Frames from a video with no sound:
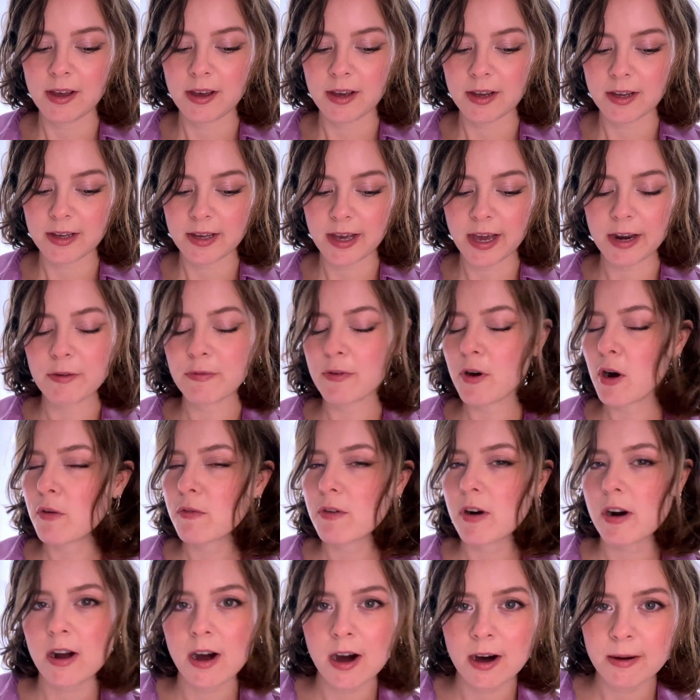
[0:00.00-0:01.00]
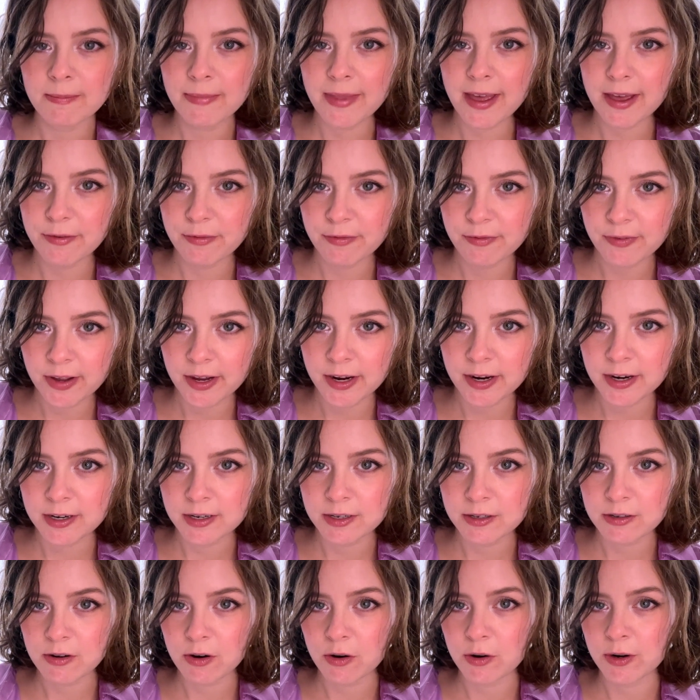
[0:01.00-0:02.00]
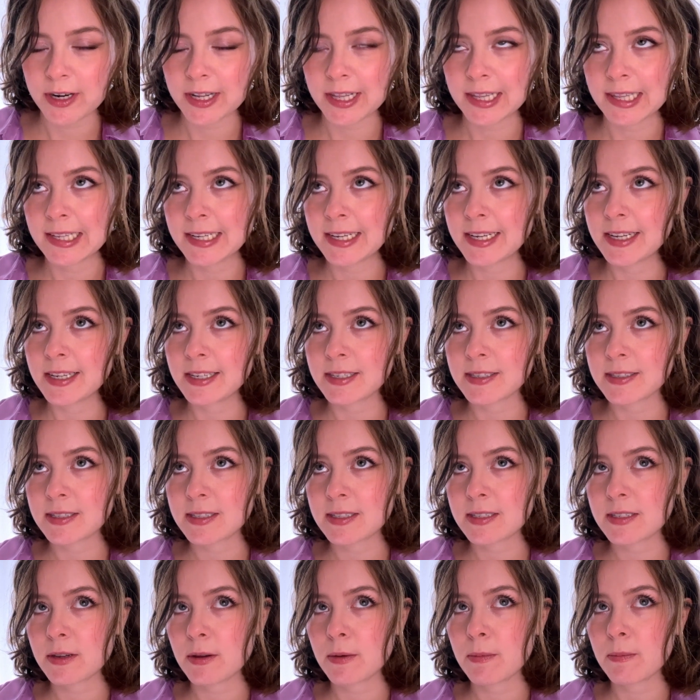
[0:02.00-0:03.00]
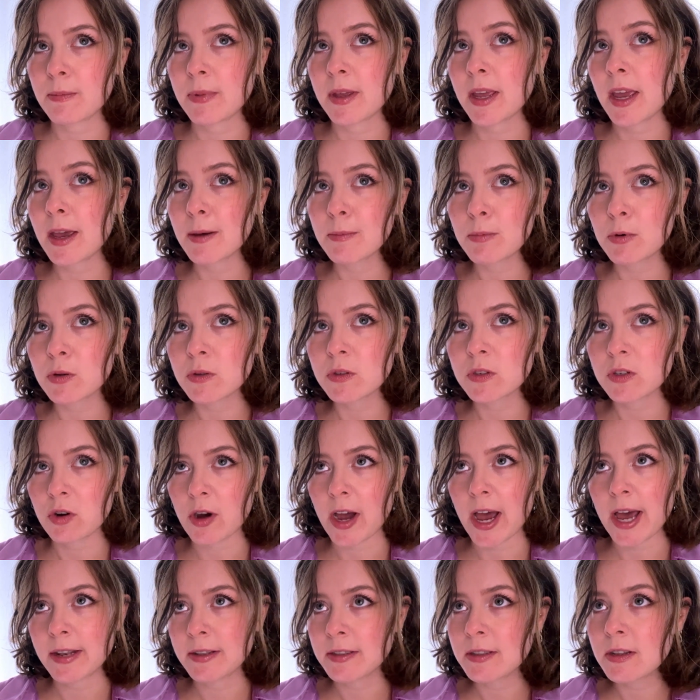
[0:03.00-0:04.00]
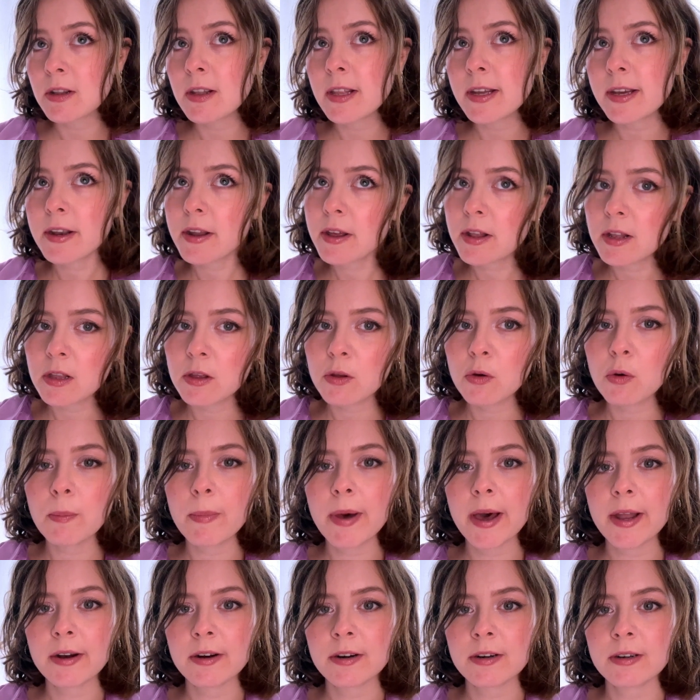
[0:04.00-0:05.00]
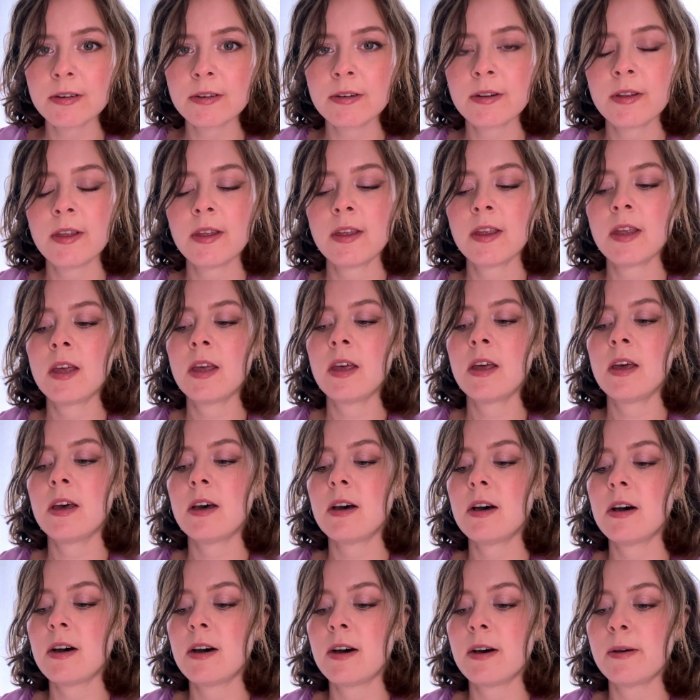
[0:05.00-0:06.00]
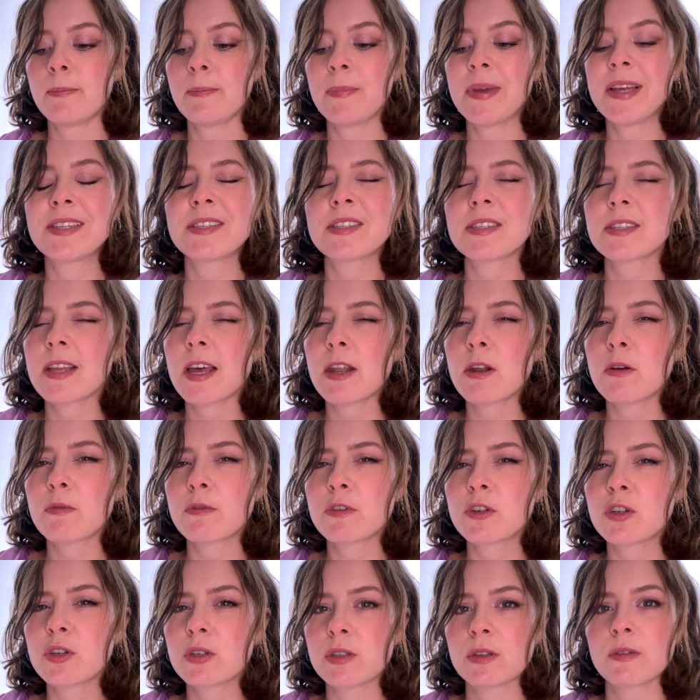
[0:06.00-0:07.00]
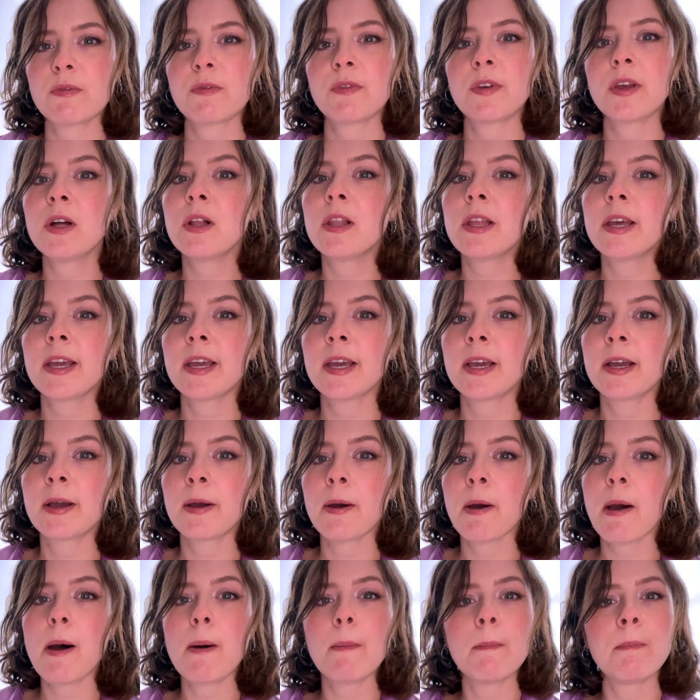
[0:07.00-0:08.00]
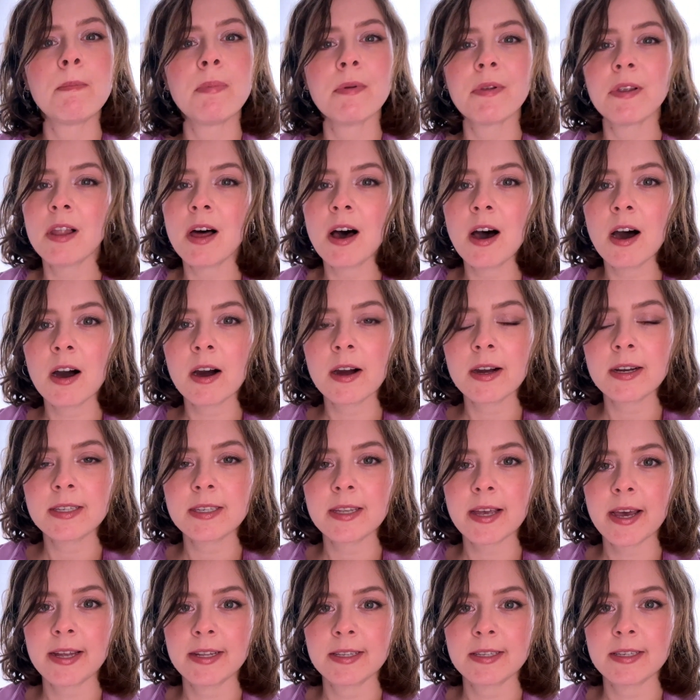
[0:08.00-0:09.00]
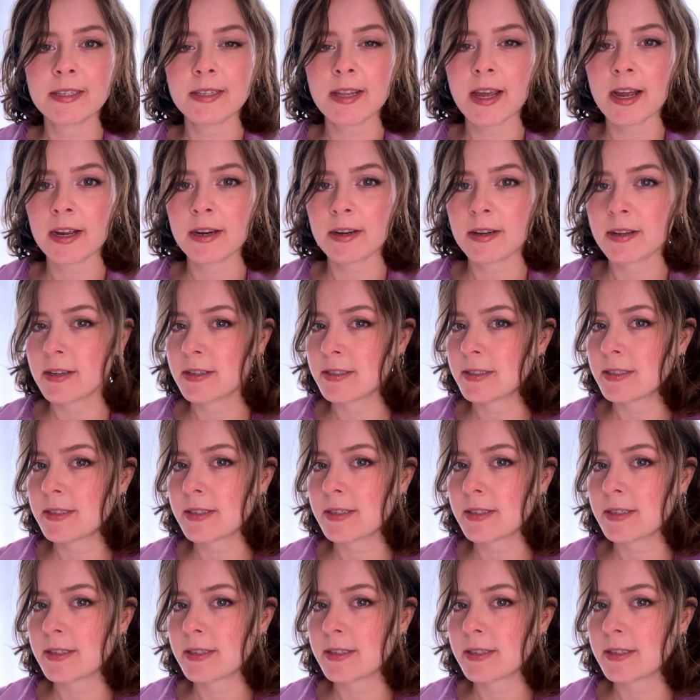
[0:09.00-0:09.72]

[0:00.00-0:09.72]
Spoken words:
kind of overcome that fear, or at least be able to handle it a little better, instead of just feeling blocked and stagnant